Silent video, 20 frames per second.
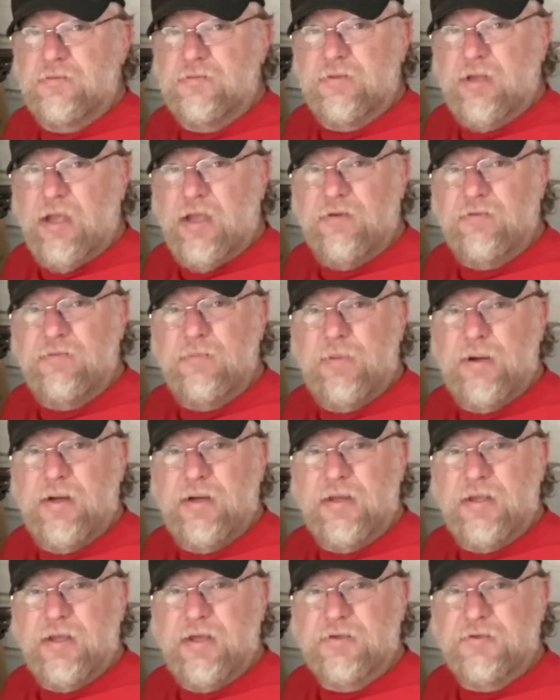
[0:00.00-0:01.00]

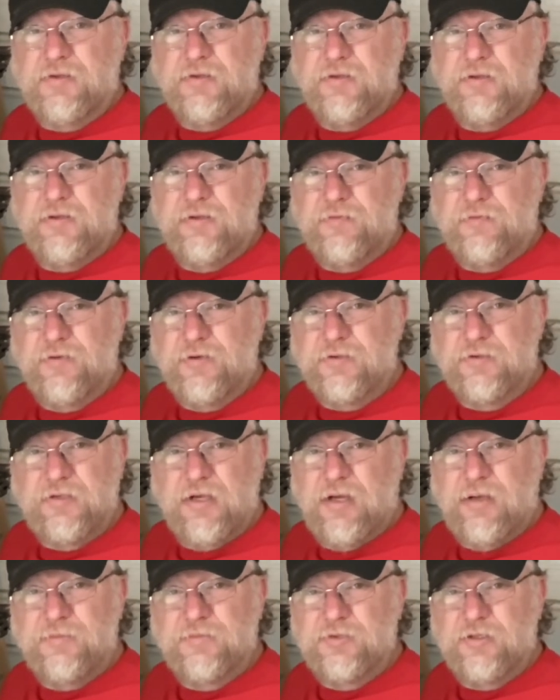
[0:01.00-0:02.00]
everybody has to do it the first
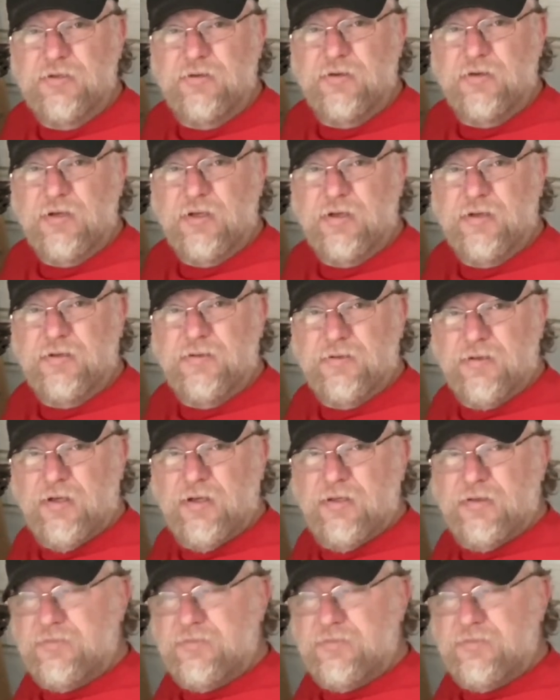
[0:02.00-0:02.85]
time sooner or later, right?